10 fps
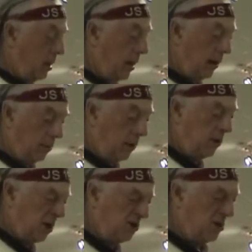equity,
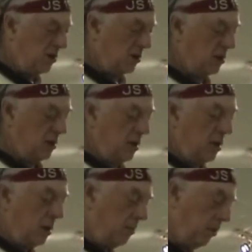justice,
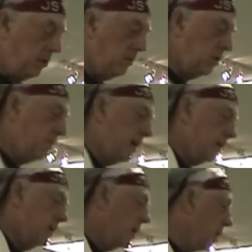mutual
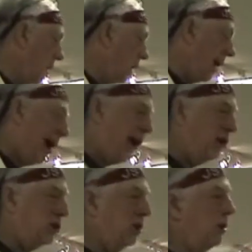respect are
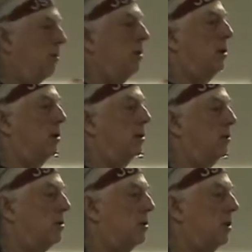ancient human
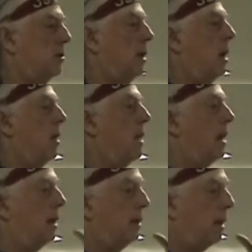characteristics
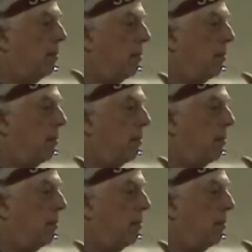that in the